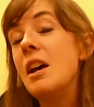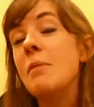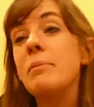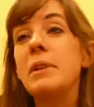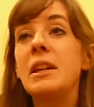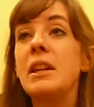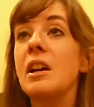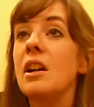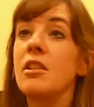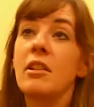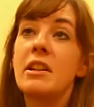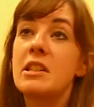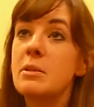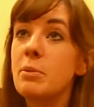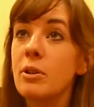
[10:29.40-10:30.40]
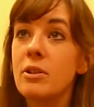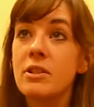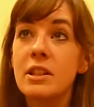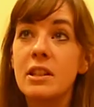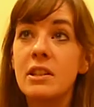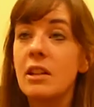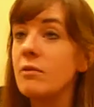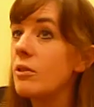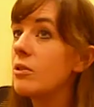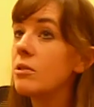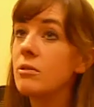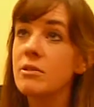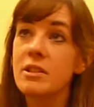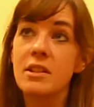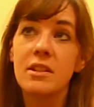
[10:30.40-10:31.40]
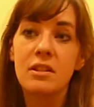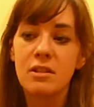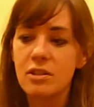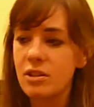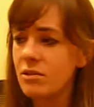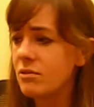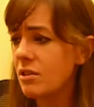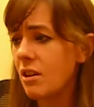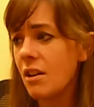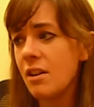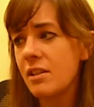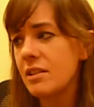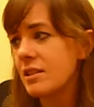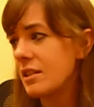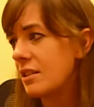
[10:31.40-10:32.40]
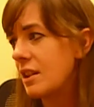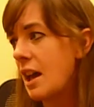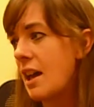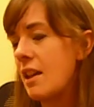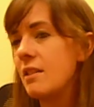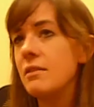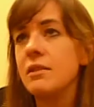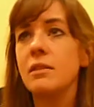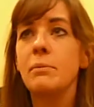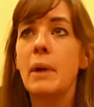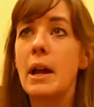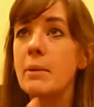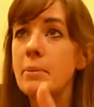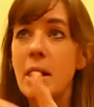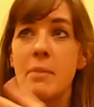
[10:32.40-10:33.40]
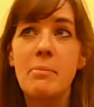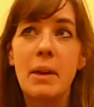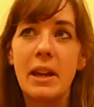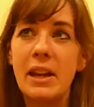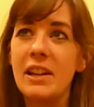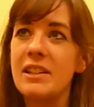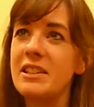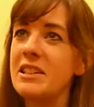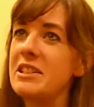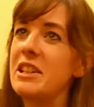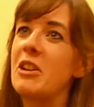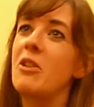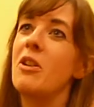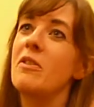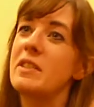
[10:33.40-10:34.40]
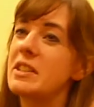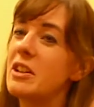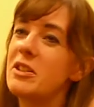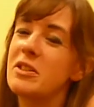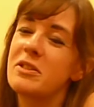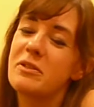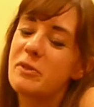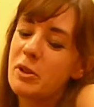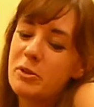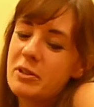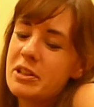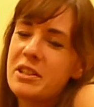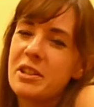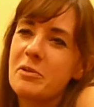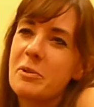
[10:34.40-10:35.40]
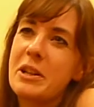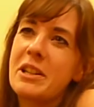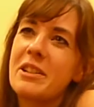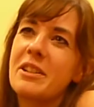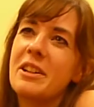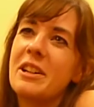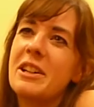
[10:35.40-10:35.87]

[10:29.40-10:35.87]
be a crazy person that rode horses and showed dogs and had a bagpipe band and did all this else for the rest of the week.